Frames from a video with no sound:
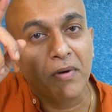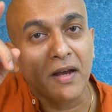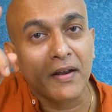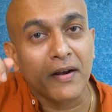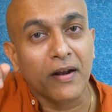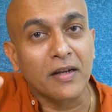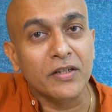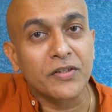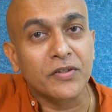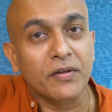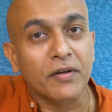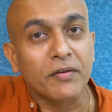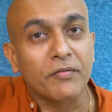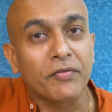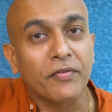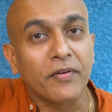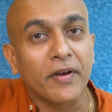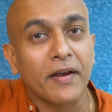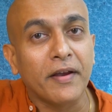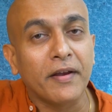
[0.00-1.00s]
Maharashtrian
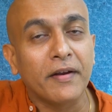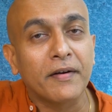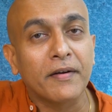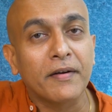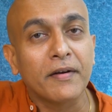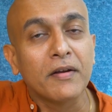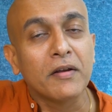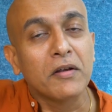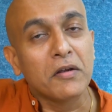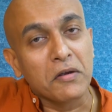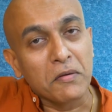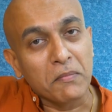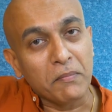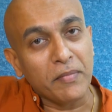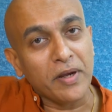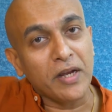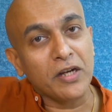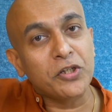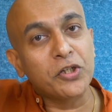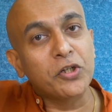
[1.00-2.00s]
fare,
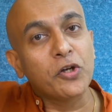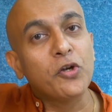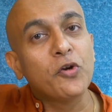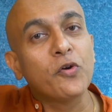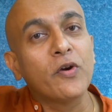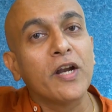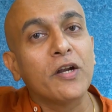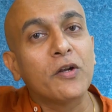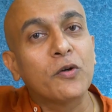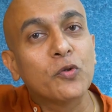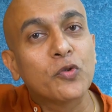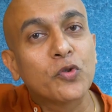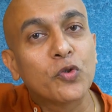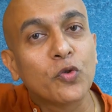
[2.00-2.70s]
make sure you get to